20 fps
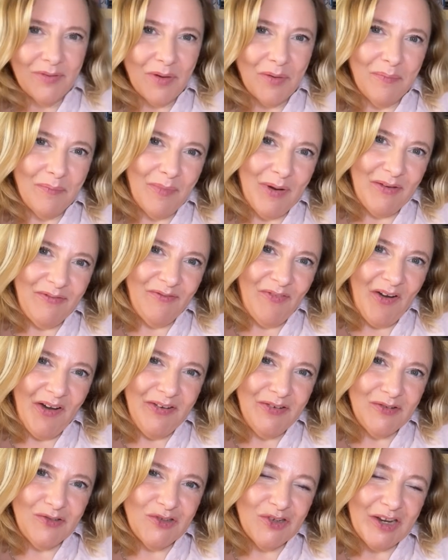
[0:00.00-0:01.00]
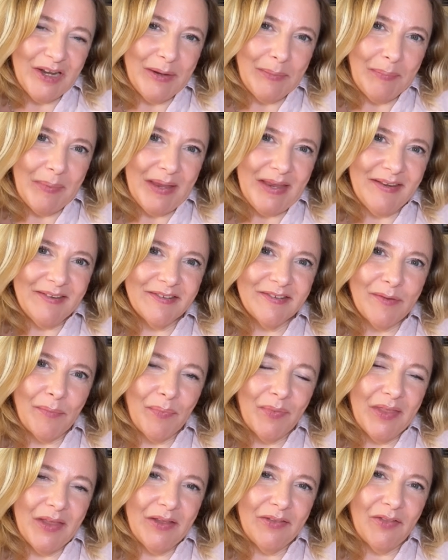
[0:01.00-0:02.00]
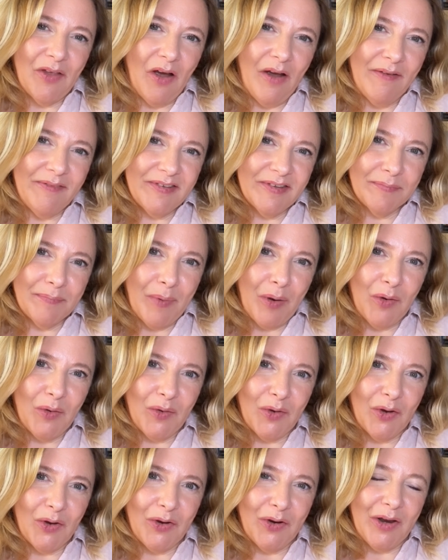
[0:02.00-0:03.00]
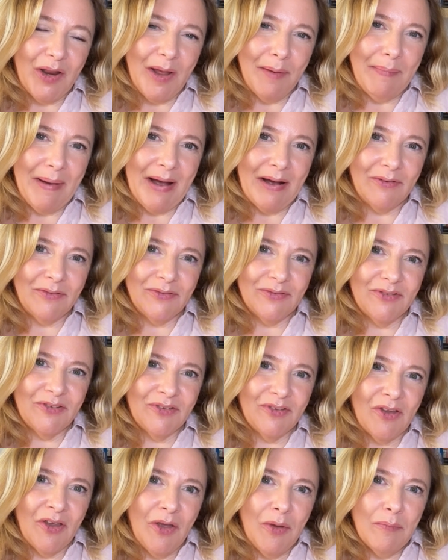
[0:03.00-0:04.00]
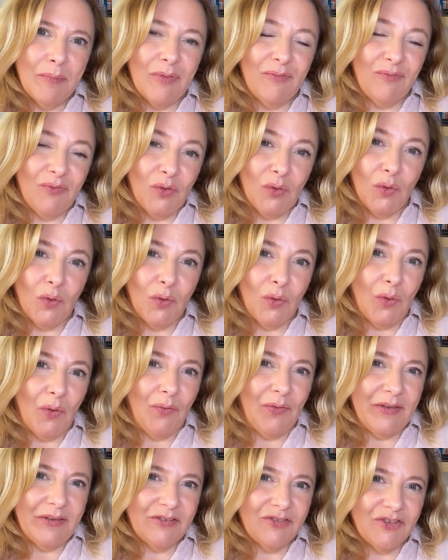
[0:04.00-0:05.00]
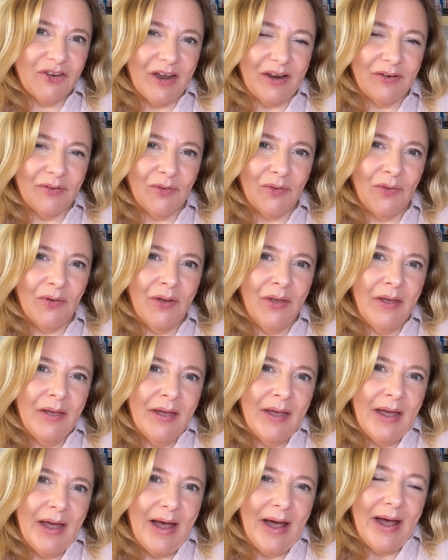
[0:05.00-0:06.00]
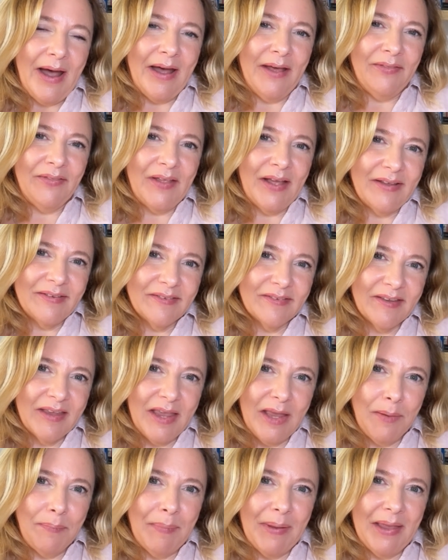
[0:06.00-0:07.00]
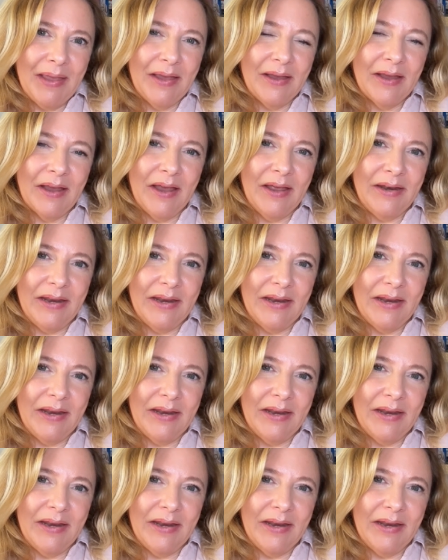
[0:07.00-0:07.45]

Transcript: My final tip is something that I've spoken about before on this channel, and that's keeping an